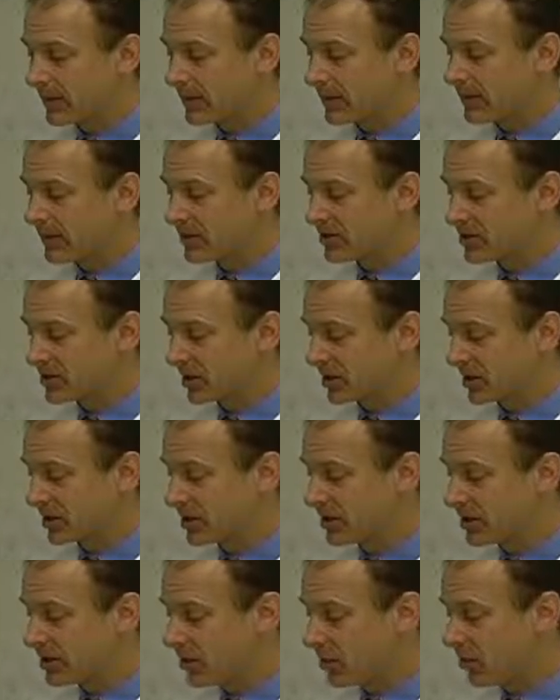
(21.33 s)

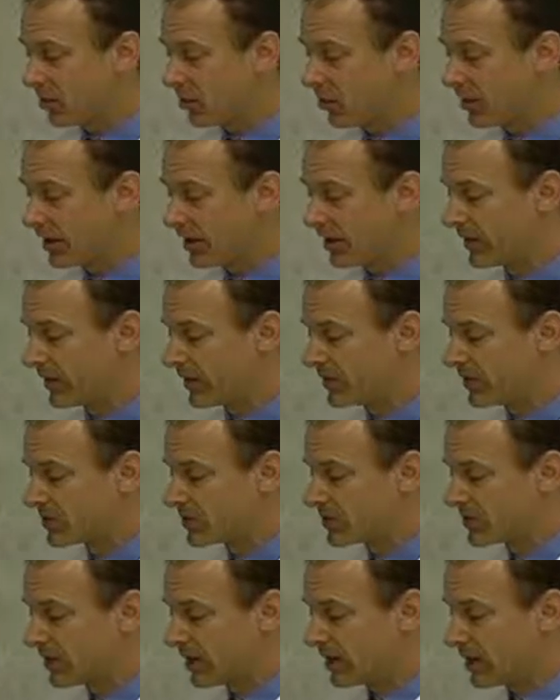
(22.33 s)
basically are when
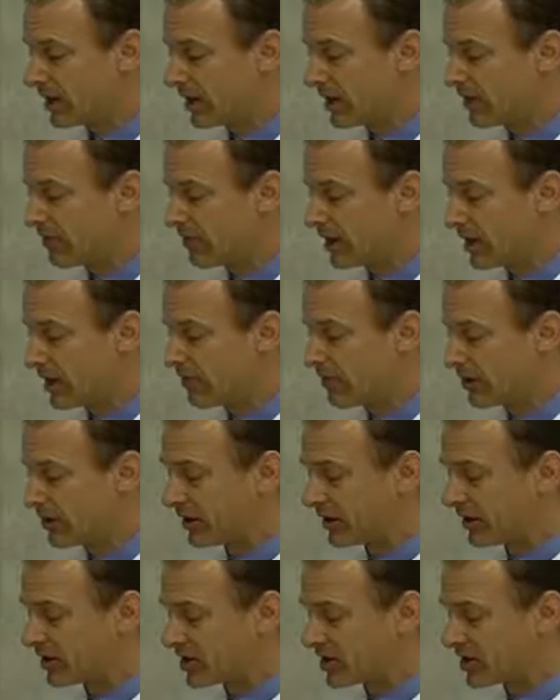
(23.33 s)
there's a pulling